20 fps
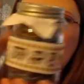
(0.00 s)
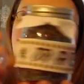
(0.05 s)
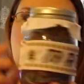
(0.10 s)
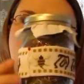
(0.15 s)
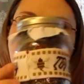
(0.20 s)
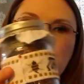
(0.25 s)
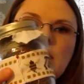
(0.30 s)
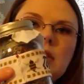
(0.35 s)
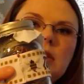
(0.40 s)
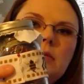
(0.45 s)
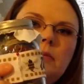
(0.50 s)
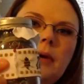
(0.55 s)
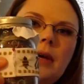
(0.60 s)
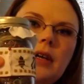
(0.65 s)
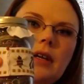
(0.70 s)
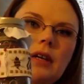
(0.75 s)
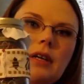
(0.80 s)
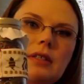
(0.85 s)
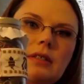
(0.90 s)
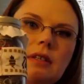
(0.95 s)
Yes, it's
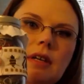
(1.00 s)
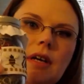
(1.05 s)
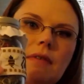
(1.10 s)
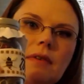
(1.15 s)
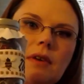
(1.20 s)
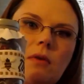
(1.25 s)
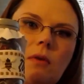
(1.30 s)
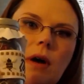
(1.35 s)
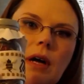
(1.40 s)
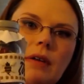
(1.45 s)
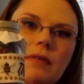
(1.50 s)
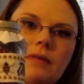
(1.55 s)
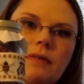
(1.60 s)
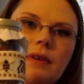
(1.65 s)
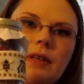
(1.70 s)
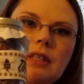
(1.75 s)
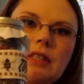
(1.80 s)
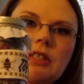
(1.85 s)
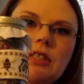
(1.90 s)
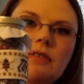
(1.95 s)
pinned. I still haven't quite
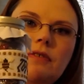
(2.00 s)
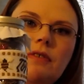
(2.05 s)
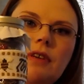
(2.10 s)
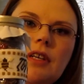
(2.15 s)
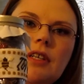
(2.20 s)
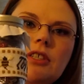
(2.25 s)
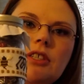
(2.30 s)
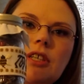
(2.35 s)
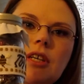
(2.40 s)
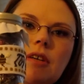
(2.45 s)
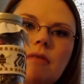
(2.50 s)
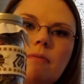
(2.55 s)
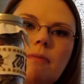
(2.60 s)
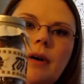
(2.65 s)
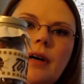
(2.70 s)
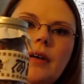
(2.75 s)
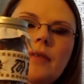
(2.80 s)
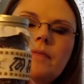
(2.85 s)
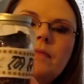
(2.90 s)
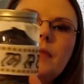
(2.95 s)
finished it,
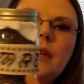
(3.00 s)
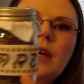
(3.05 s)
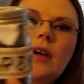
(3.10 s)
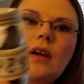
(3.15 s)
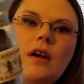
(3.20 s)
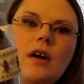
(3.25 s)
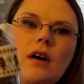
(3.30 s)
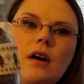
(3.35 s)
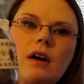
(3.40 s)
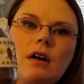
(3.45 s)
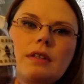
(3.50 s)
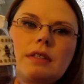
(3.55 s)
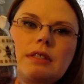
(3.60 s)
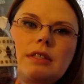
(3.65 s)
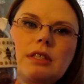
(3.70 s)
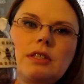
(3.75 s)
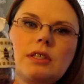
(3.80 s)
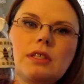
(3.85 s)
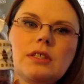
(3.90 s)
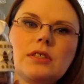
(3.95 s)
but all the
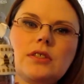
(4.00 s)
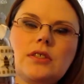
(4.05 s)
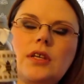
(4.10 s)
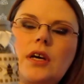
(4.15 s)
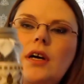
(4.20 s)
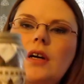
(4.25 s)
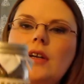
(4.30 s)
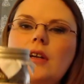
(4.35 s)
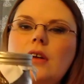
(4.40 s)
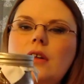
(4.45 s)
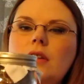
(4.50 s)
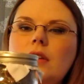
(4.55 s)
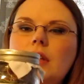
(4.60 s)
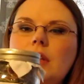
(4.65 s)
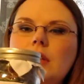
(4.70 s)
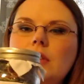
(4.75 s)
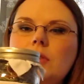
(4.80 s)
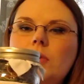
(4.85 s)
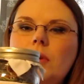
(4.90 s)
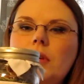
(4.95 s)
stitching is done.
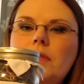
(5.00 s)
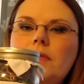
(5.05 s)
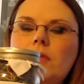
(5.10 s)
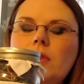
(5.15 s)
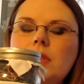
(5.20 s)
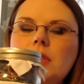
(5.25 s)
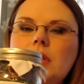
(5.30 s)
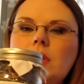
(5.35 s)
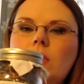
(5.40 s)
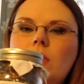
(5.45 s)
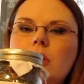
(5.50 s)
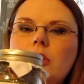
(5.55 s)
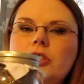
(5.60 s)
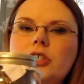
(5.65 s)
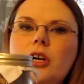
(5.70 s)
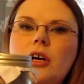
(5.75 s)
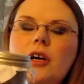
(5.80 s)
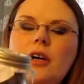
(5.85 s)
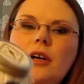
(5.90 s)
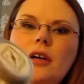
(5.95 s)
The 2014 Ort
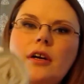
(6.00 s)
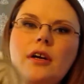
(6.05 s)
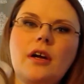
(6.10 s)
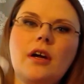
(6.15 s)
jar.